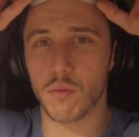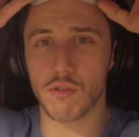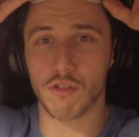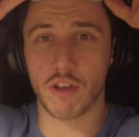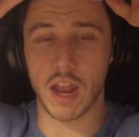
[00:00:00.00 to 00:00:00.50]

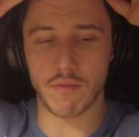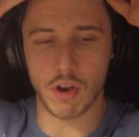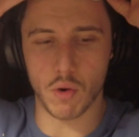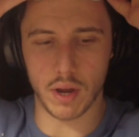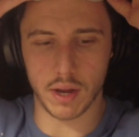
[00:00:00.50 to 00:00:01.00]
which is kind of
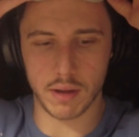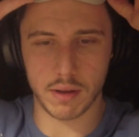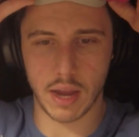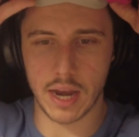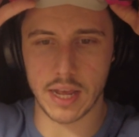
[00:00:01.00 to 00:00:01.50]

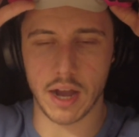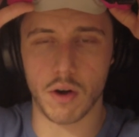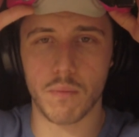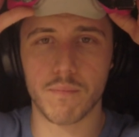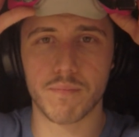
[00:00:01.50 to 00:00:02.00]
annoying
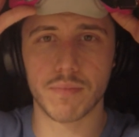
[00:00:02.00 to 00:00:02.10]
anyhow.